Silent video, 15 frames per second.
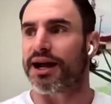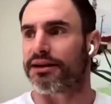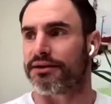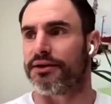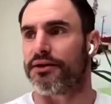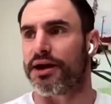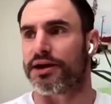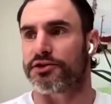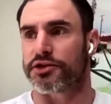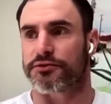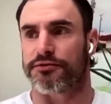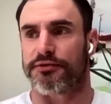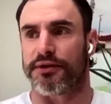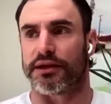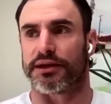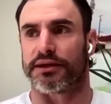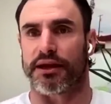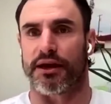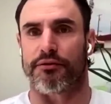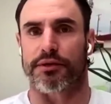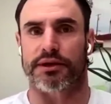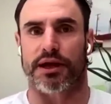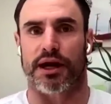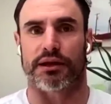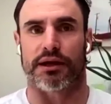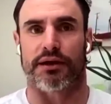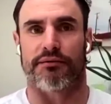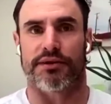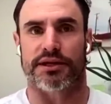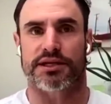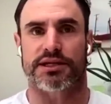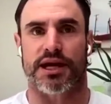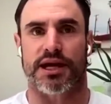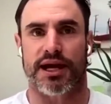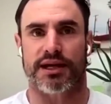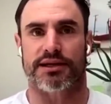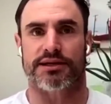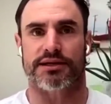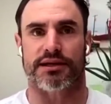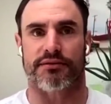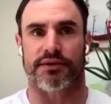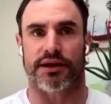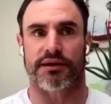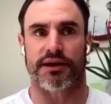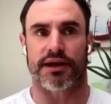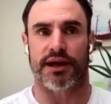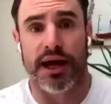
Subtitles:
I don't know, I just fell in love with it. I love the science of it,